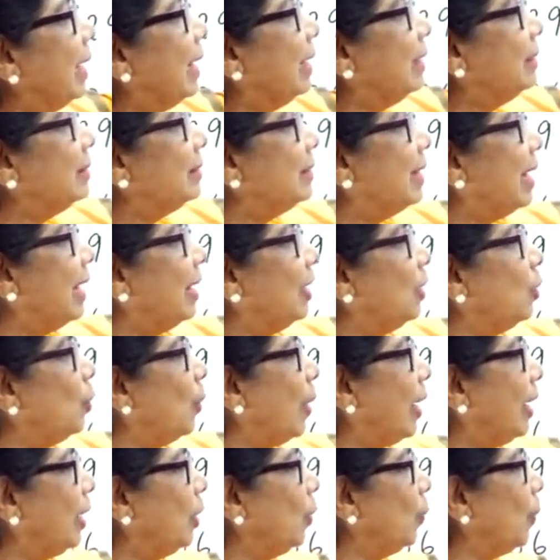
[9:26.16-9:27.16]
less than
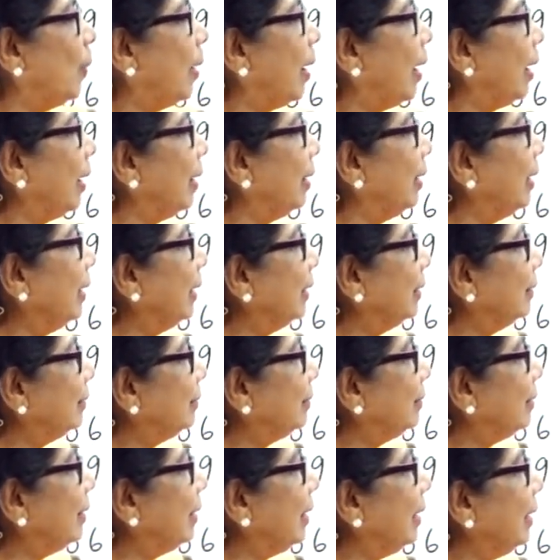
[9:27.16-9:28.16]
21,
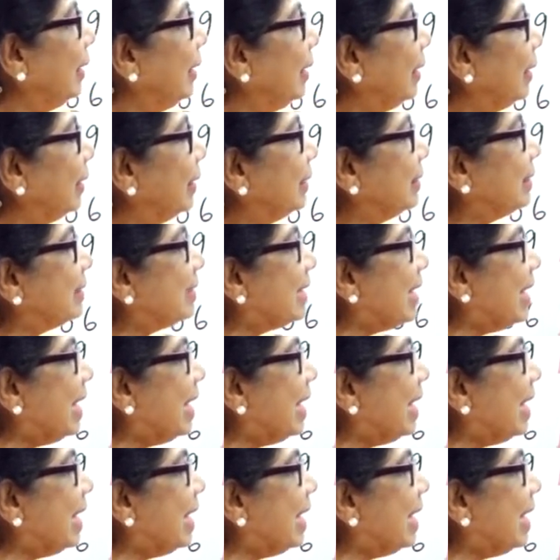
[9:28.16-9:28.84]
3 is